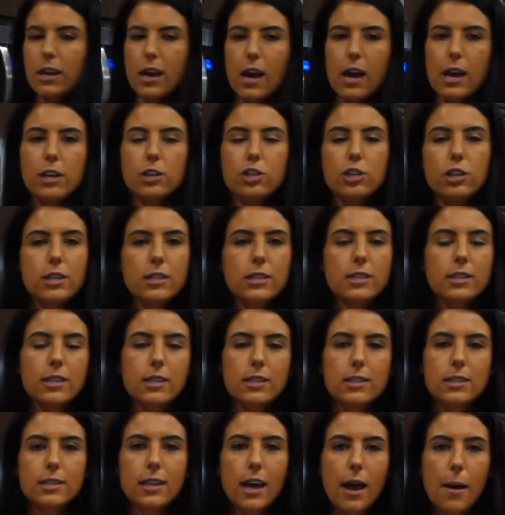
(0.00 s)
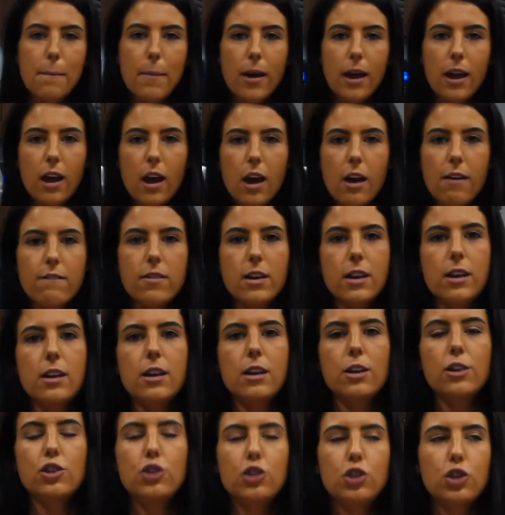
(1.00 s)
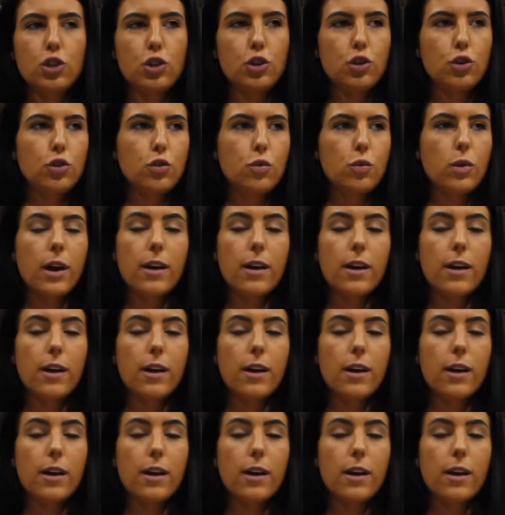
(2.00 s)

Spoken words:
I just set my oven to